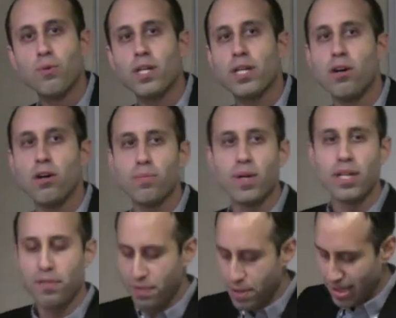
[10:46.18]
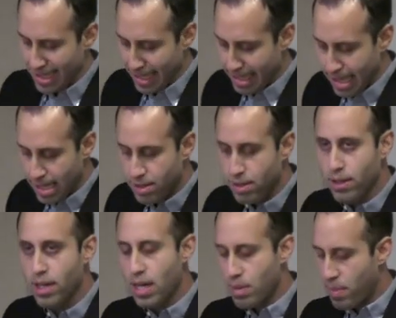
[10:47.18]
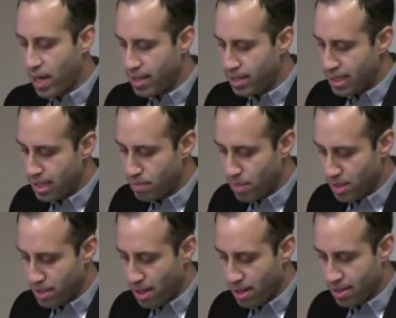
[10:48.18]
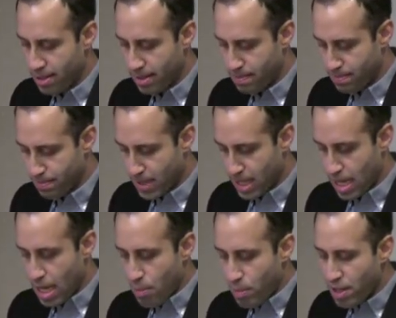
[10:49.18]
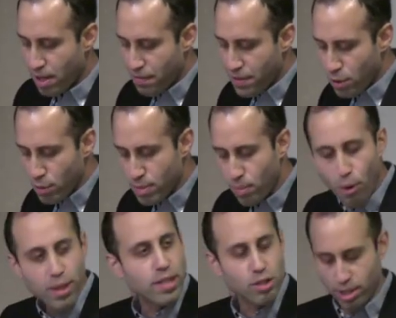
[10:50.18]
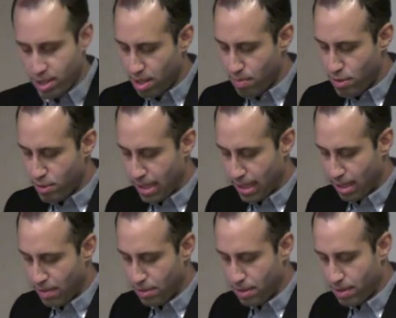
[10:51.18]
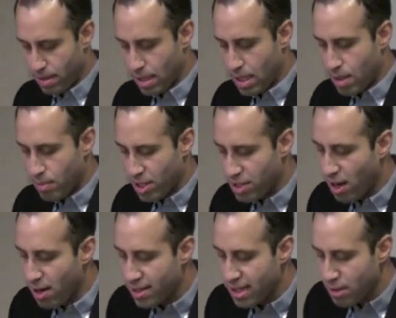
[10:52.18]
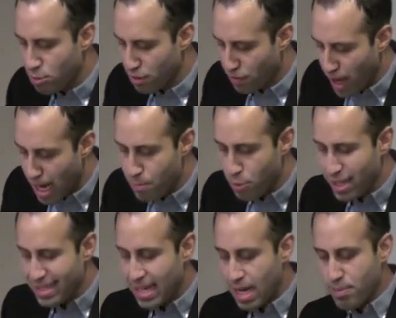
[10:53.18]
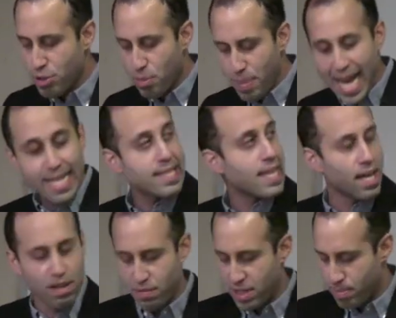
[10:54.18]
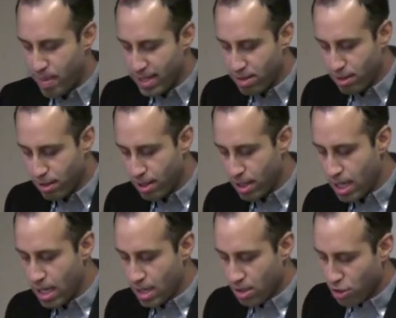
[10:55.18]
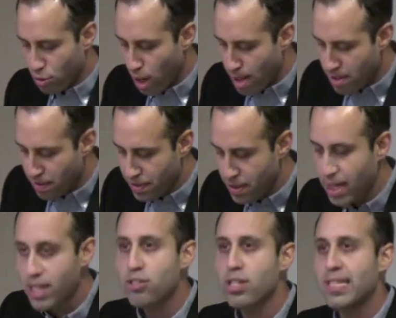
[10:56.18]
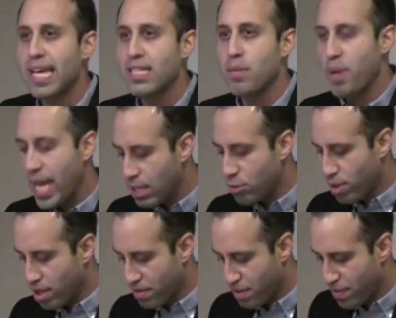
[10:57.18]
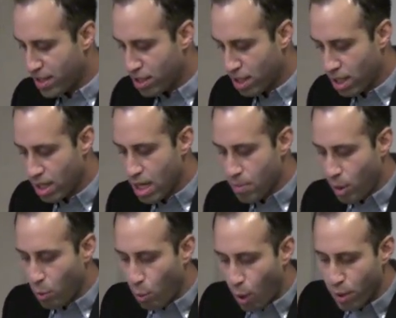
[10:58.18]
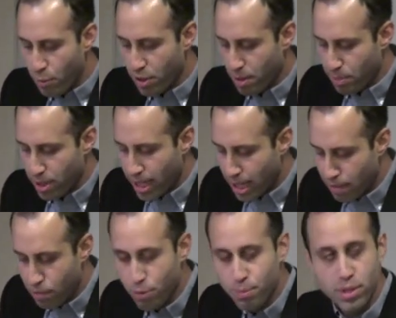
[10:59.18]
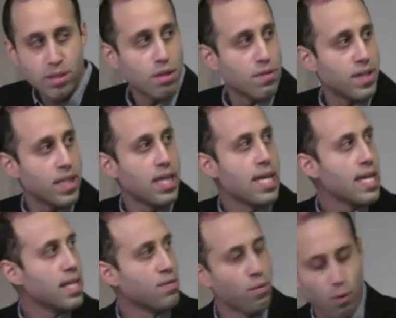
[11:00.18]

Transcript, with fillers: recalled by Yafil's successor, Mahidin Bashtarzi. But Yafil was more than just a music lover. Bashtarzi, whose fame would in time surpass that of his mentor, described Yafil not just as a patron of Sfinja, but one with a plan for preserving his